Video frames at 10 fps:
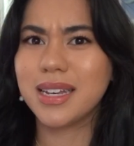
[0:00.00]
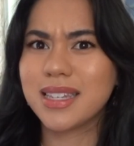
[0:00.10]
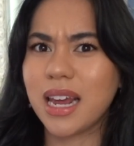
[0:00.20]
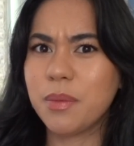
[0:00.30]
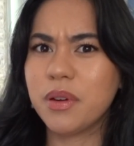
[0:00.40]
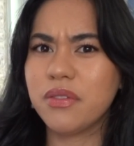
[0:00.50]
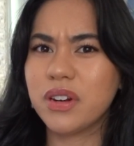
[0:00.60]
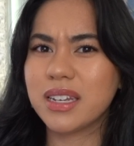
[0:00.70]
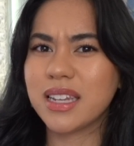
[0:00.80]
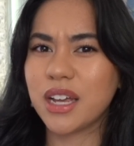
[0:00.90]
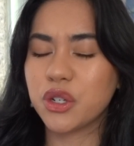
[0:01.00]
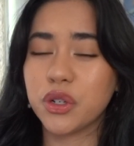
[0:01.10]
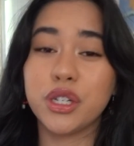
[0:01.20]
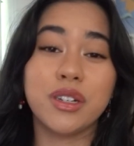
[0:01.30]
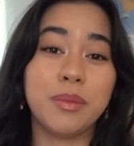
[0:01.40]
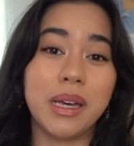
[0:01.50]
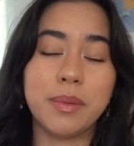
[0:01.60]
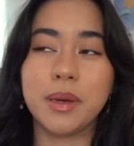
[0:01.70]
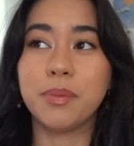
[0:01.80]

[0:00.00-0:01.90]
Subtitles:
Is that a bit of an exaggeration? Maybe,